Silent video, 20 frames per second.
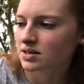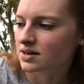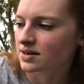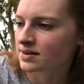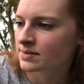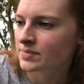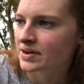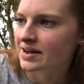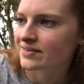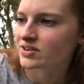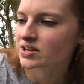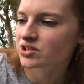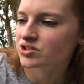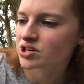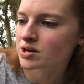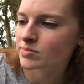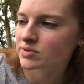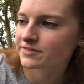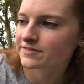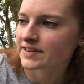I'm having
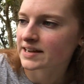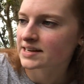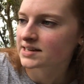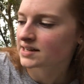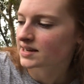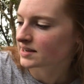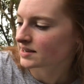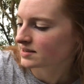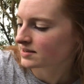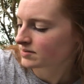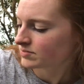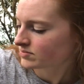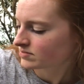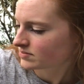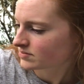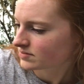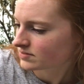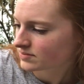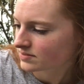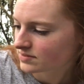trouble finding
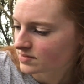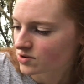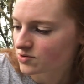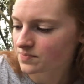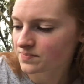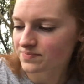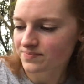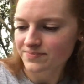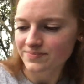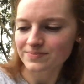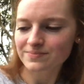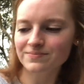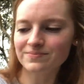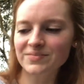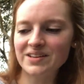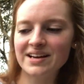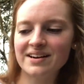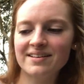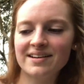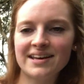him. Oh,
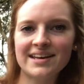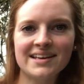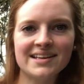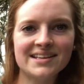there he